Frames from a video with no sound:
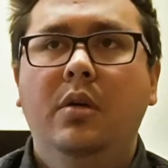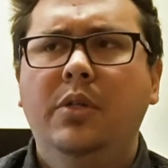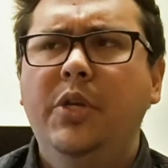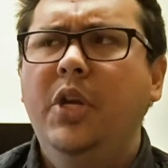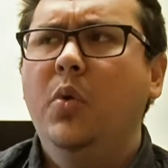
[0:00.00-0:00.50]

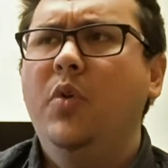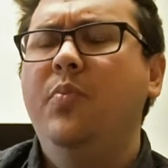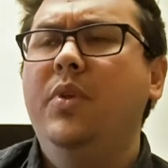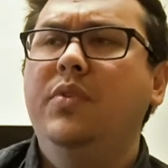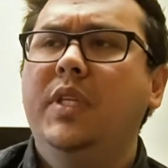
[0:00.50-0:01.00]
You know, with
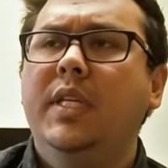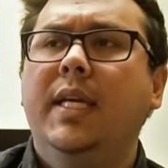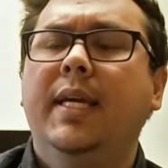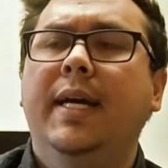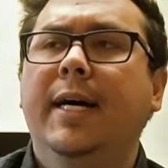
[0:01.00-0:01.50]

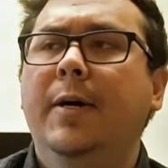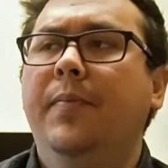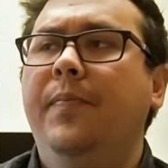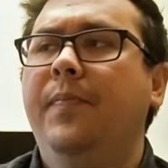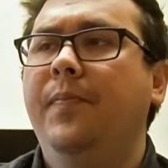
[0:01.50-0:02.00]
music,
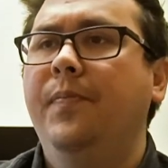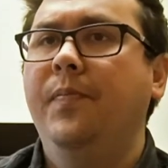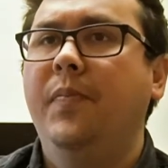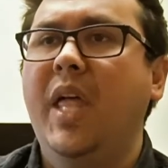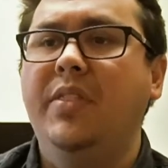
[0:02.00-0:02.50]

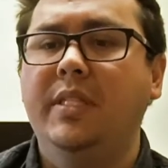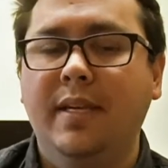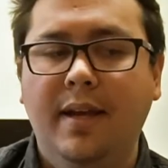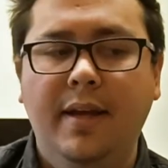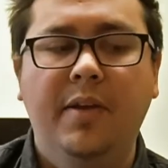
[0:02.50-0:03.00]
at the
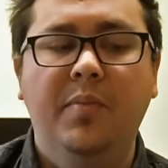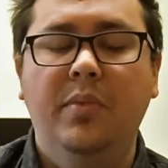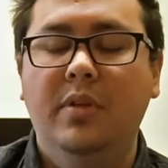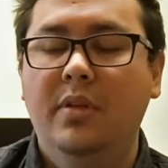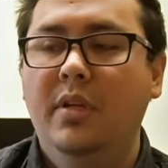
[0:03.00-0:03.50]

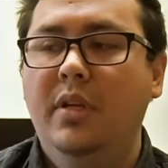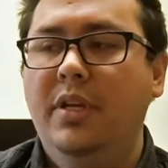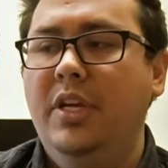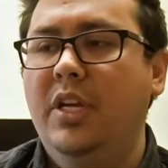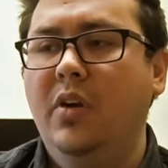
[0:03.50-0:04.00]
time,
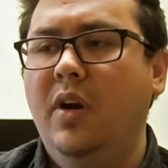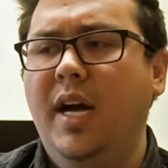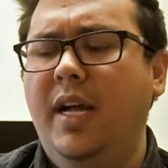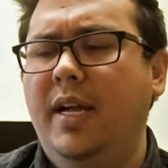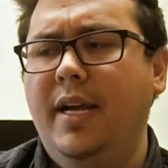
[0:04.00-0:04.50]
you know,
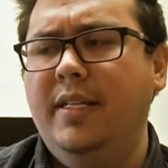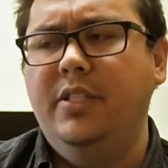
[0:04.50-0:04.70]
I